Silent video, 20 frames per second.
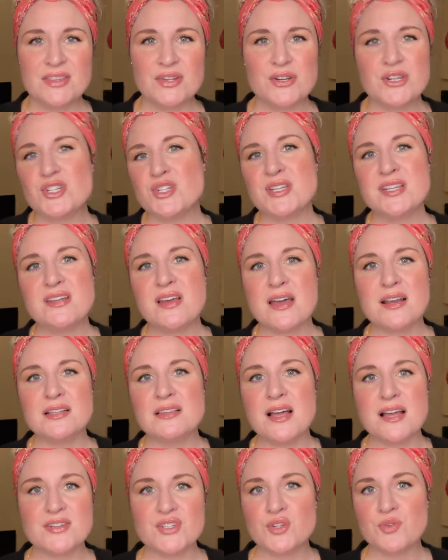usually not a
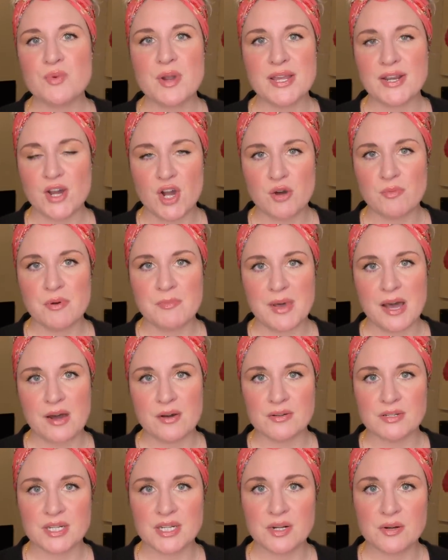lot to write home
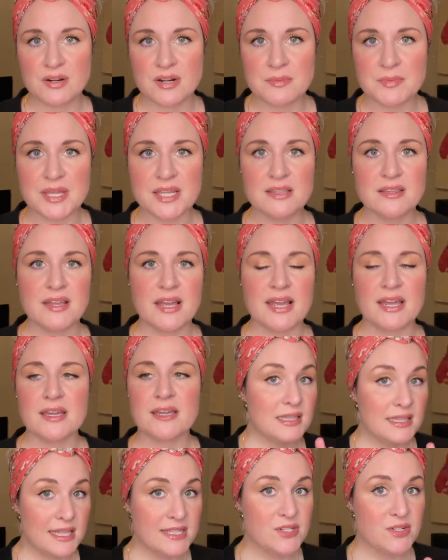about. You know what I mean?
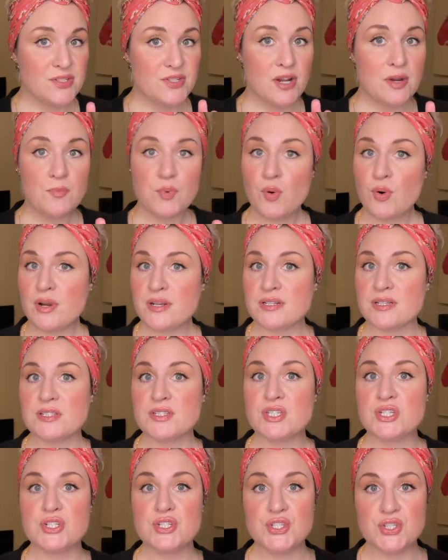Like, cleansers are
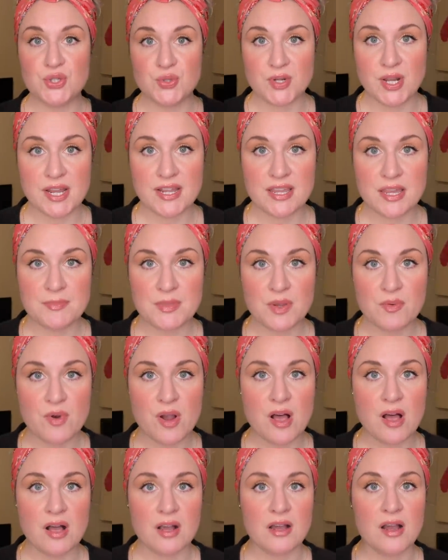important. Do not get me
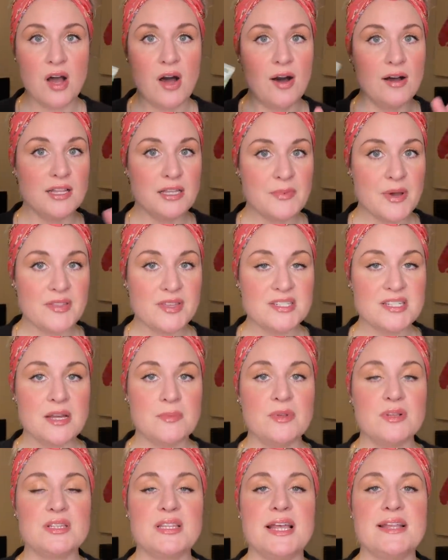wrong. All about the
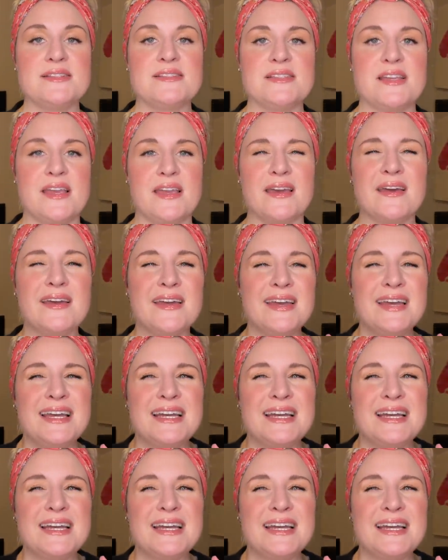double cleansing.